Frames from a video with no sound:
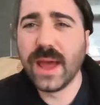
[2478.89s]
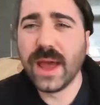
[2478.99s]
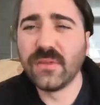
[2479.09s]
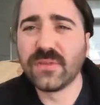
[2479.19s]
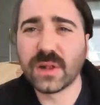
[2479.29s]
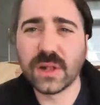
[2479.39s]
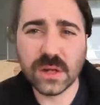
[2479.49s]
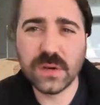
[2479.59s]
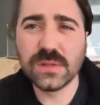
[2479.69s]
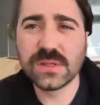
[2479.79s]
as
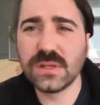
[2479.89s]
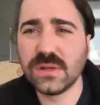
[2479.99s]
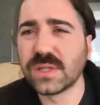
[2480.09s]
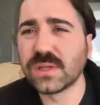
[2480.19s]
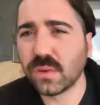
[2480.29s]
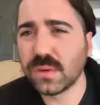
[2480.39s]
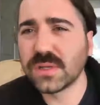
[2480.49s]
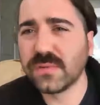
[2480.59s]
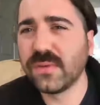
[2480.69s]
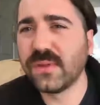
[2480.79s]
close to the source
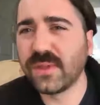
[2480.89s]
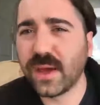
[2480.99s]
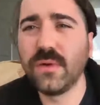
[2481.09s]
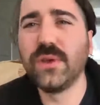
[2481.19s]
of the sound